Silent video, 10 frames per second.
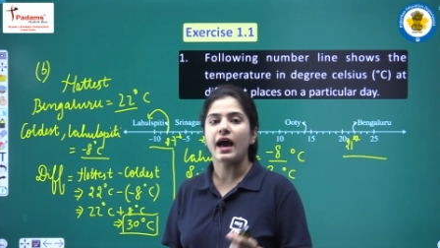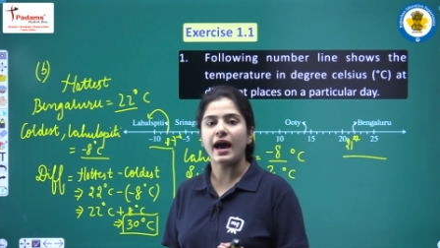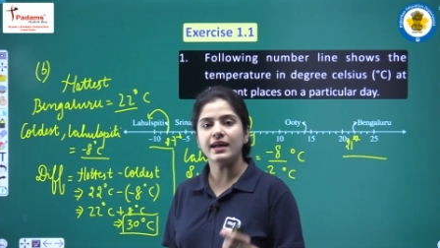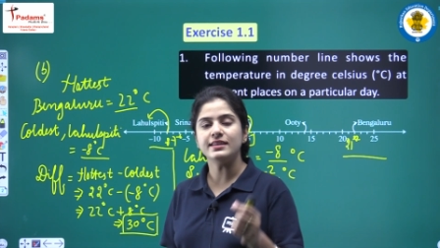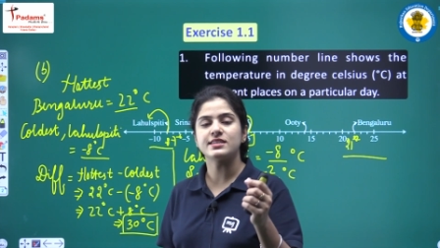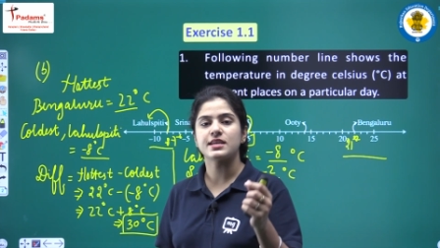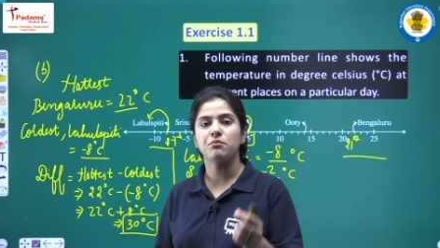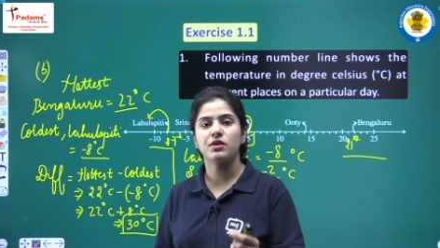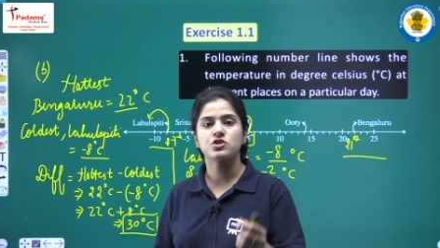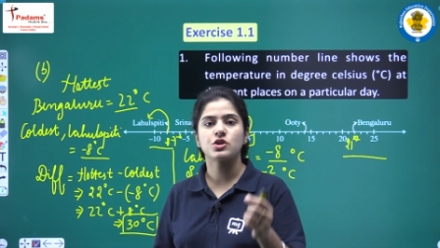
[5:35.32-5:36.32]
and the
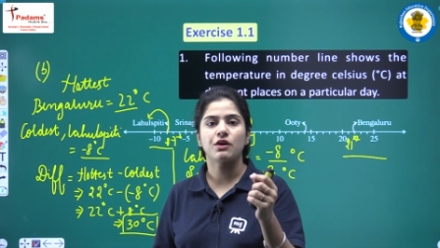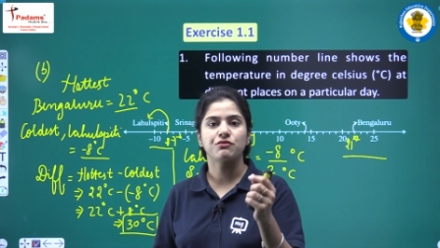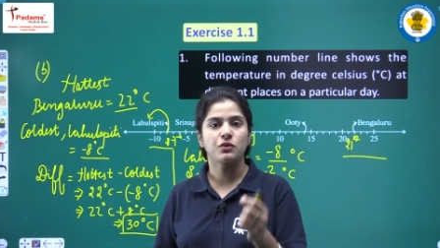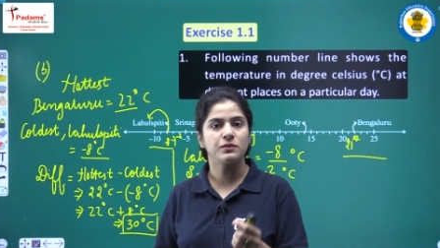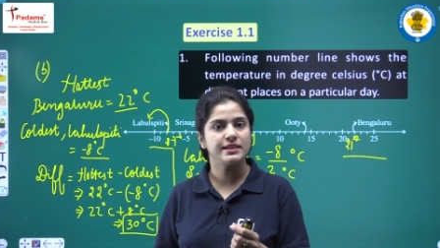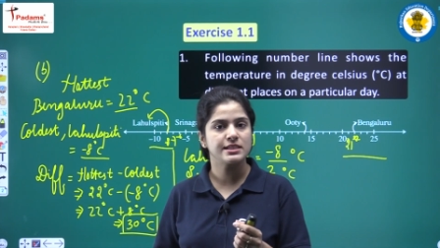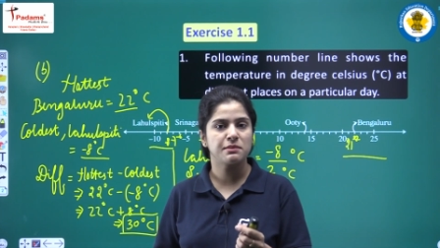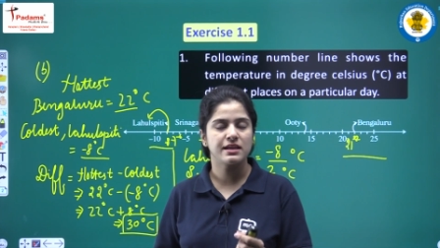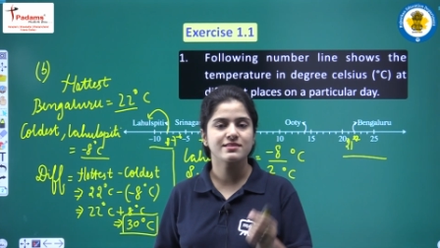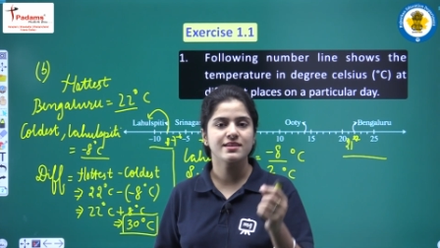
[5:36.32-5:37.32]
temperature of
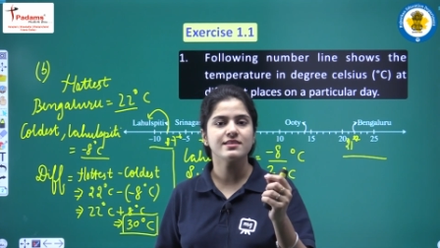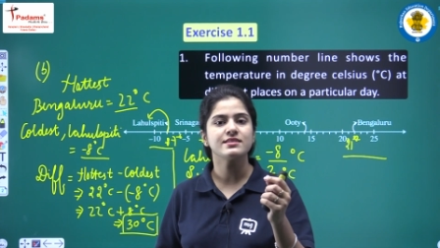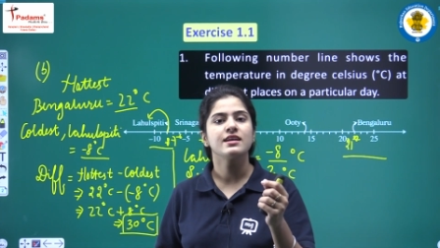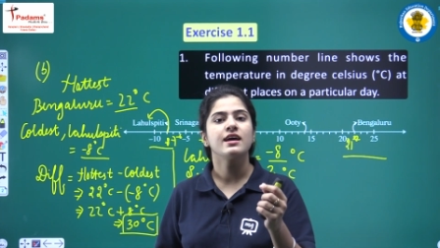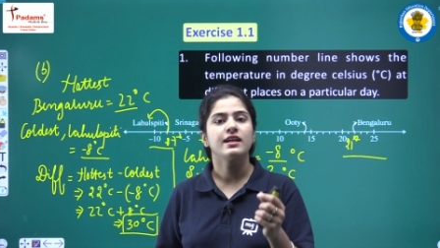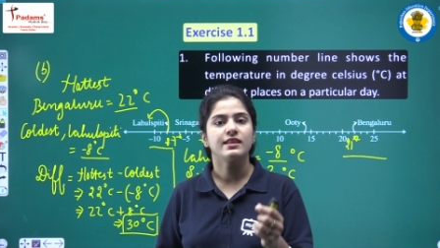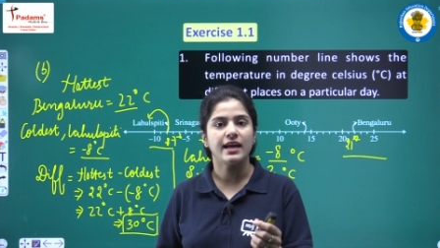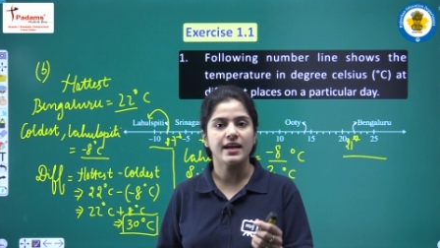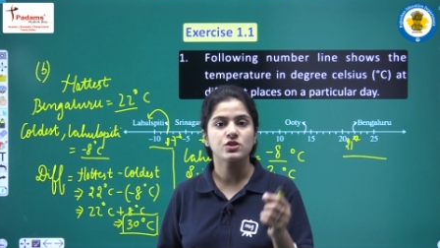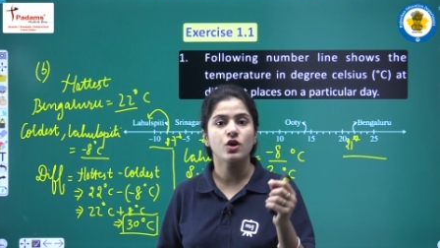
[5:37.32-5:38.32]
coldest place is
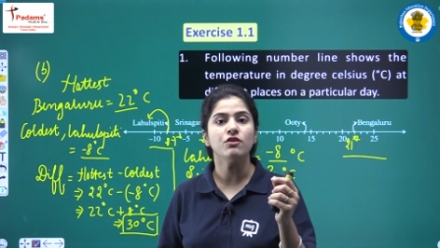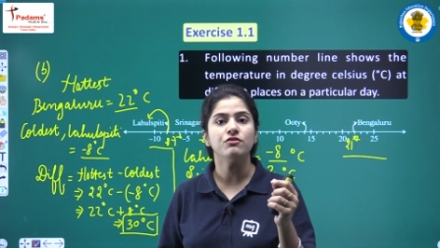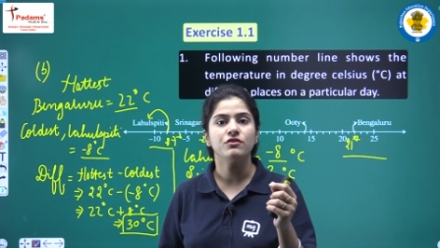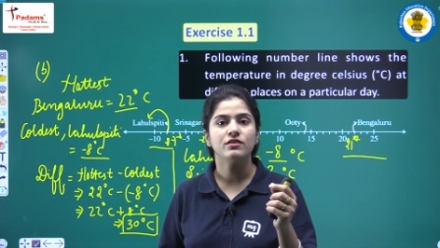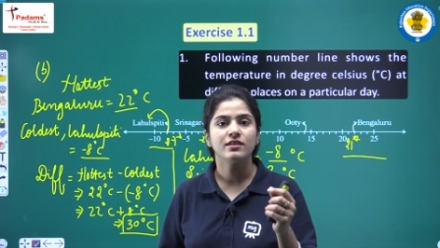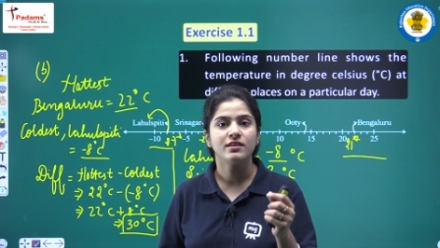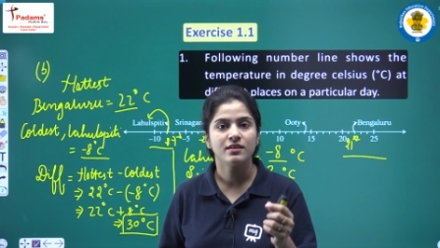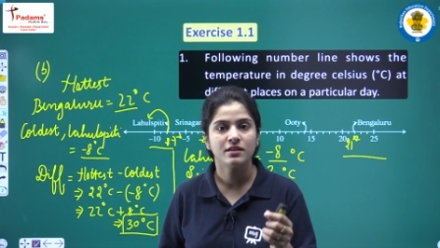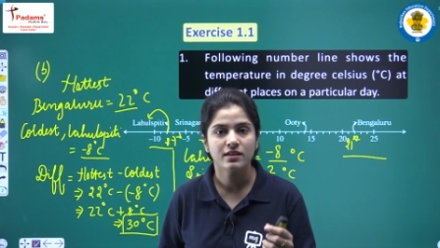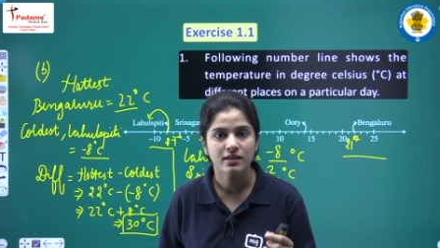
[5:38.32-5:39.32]
that of
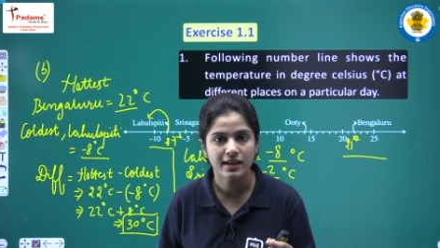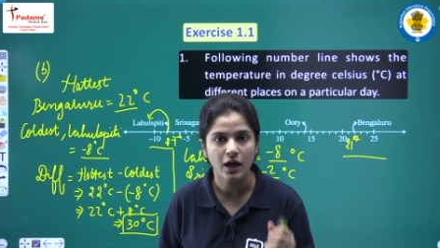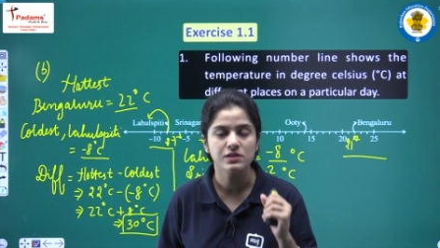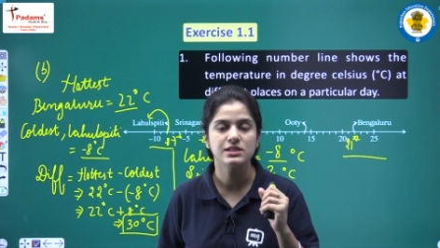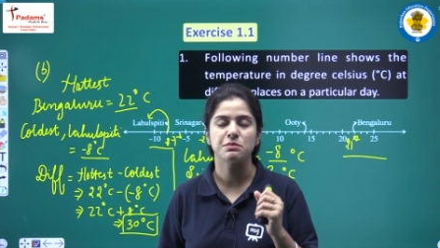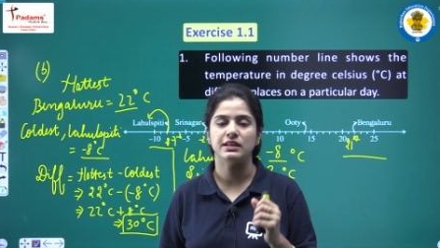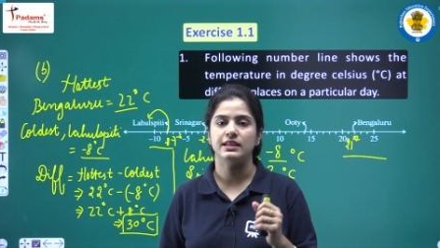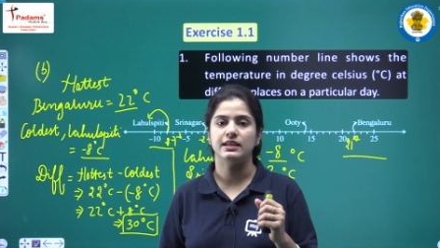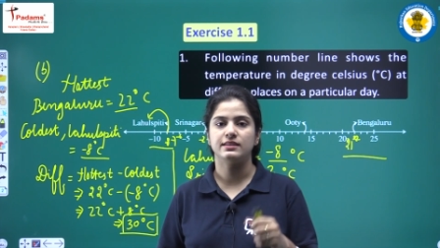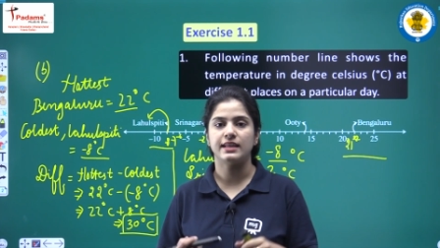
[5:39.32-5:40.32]
Lahul
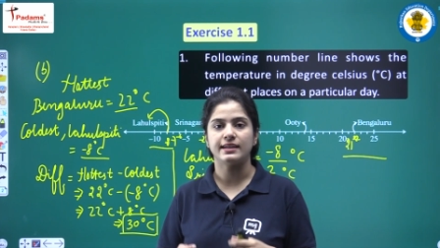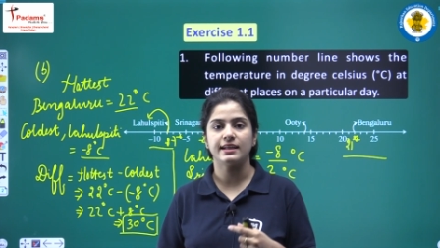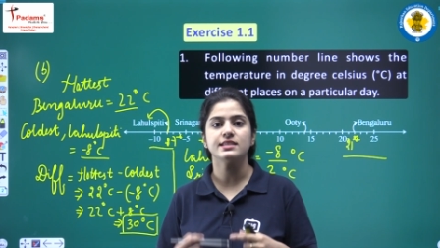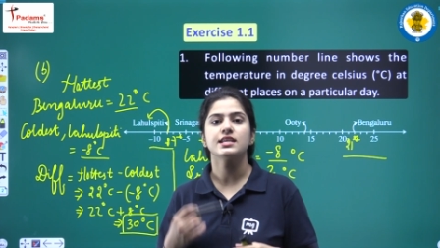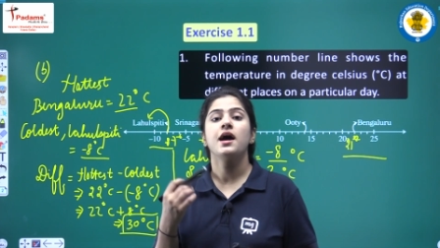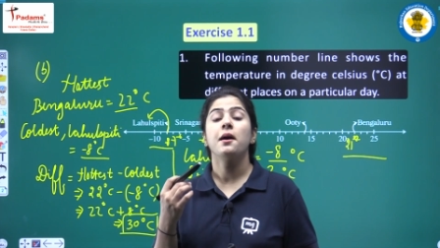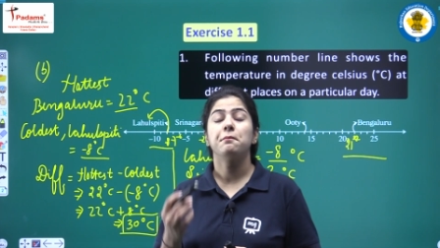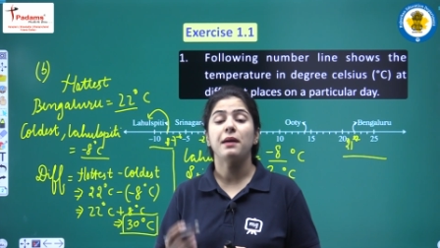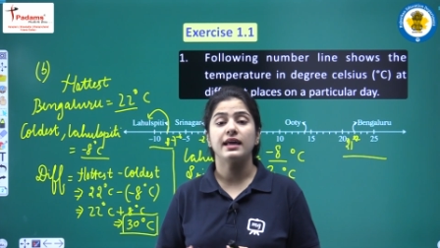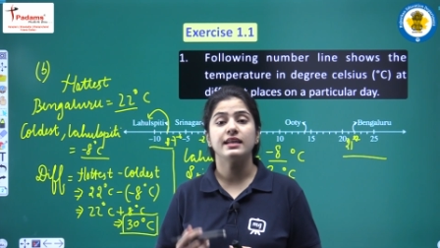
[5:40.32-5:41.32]
Spiti that is
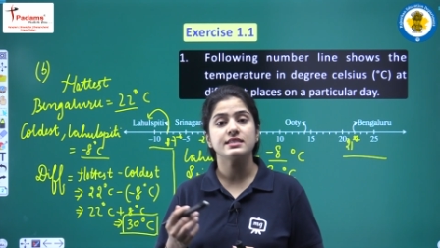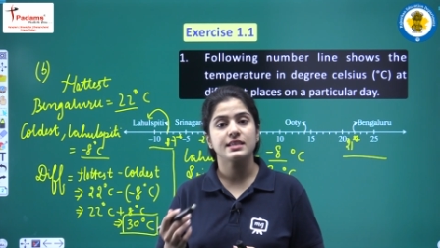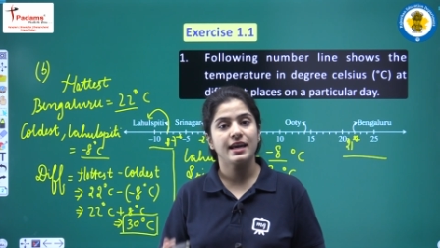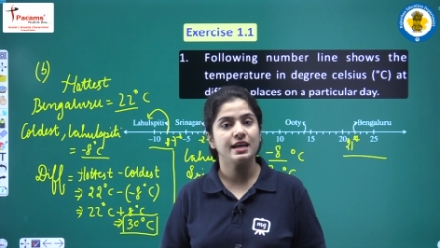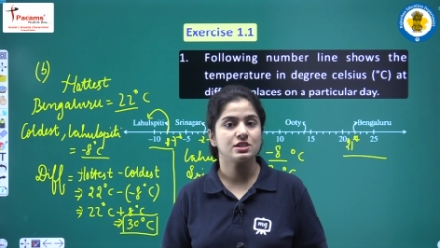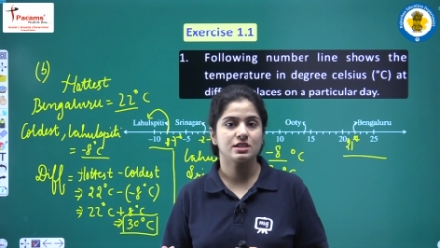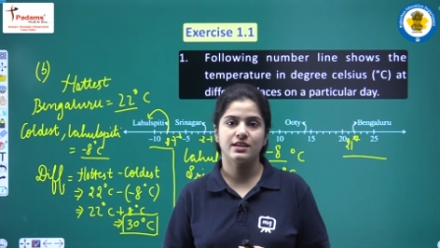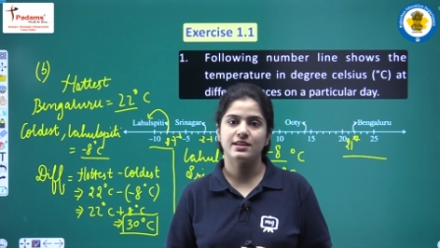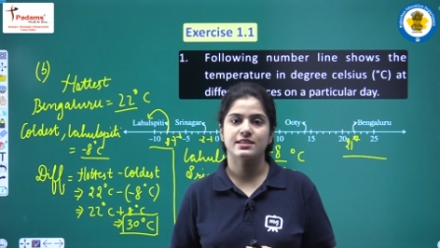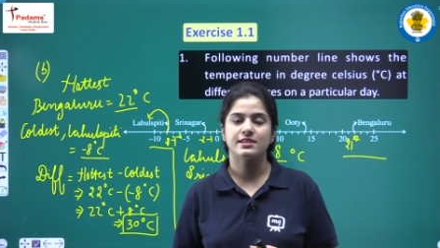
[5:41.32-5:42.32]
minus 8
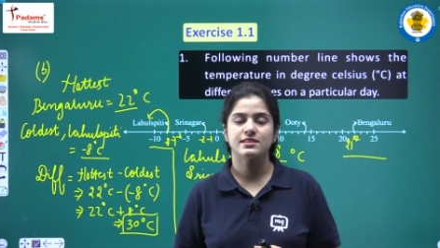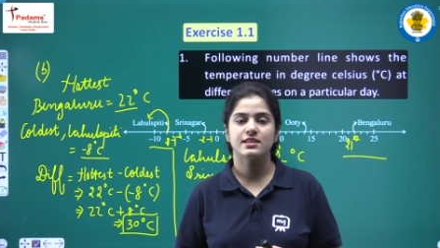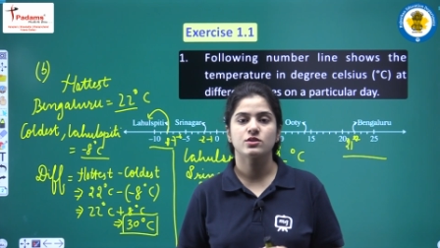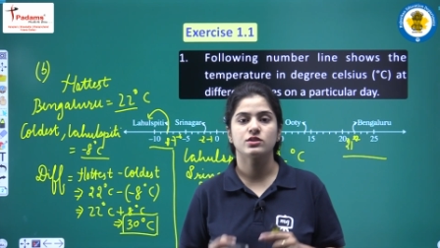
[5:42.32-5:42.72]
degree Celsius.